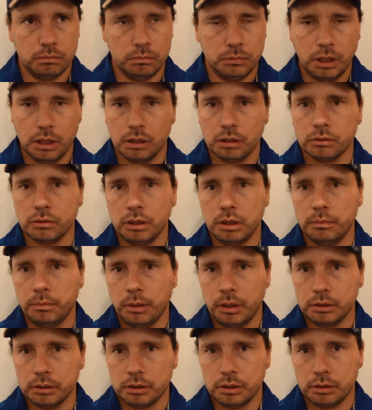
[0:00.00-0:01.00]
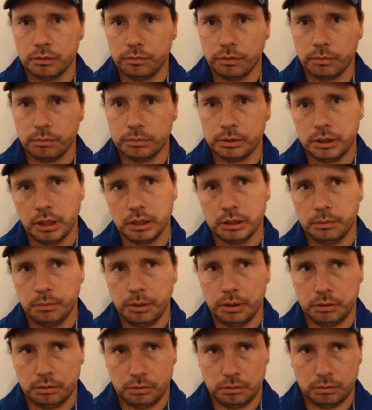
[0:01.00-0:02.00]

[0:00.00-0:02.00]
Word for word: that little red monster from Sesame.